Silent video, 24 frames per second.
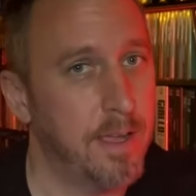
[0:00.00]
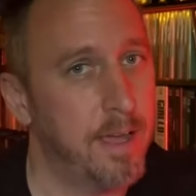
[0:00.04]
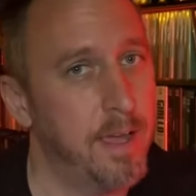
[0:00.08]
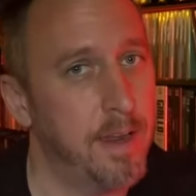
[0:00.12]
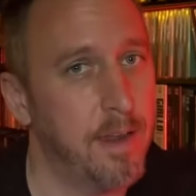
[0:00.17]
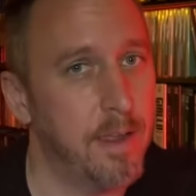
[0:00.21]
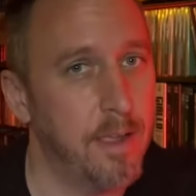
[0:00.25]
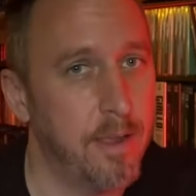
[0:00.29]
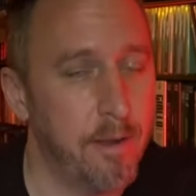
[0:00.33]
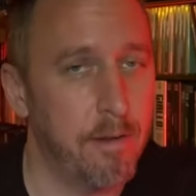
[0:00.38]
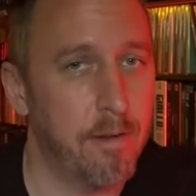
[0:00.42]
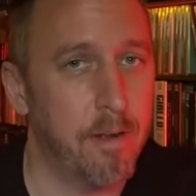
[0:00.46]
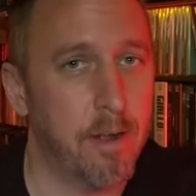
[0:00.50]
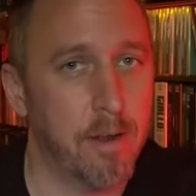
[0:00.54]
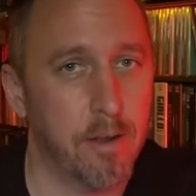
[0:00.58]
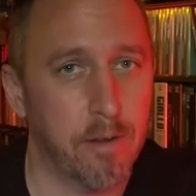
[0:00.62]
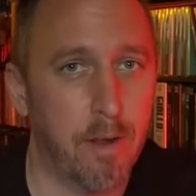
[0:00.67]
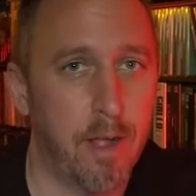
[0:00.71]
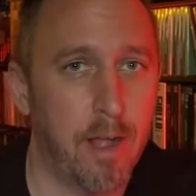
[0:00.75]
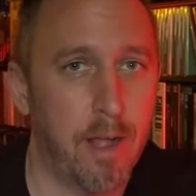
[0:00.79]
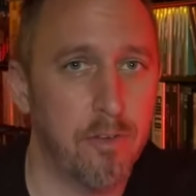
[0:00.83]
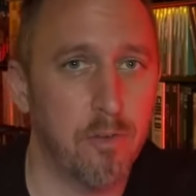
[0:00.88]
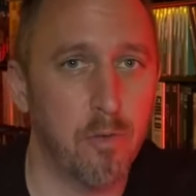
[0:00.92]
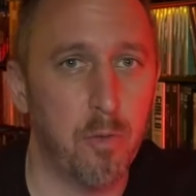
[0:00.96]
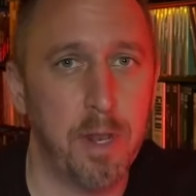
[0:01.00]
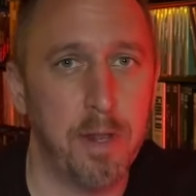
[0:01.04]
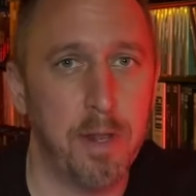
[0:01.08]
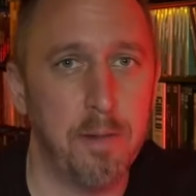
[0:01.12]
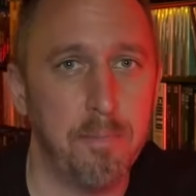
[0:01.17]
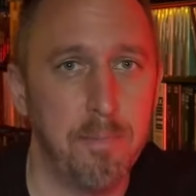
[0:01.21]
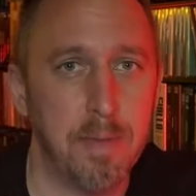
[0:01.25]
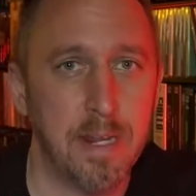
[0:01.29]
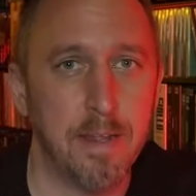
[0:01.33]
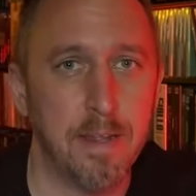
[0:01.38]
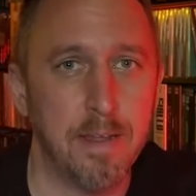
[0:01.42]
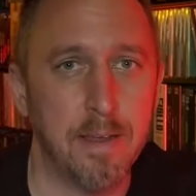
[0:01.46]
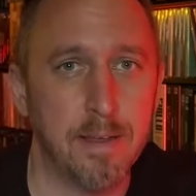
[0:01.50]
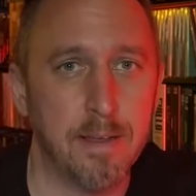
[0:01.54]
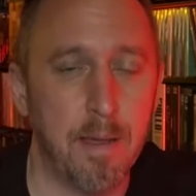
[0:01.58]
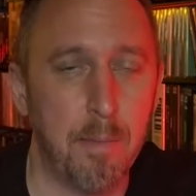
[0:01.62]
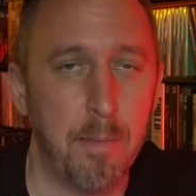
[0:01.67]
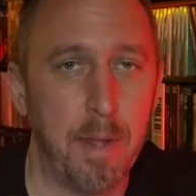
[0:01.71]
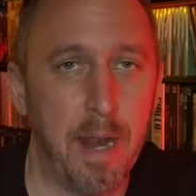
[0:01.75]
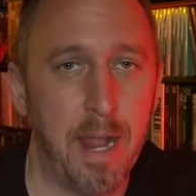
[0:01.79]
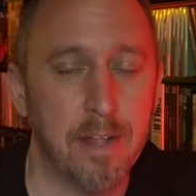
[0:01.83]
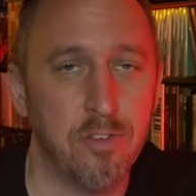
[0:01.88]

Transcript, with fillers: Ken here, Ungraduated Media, coming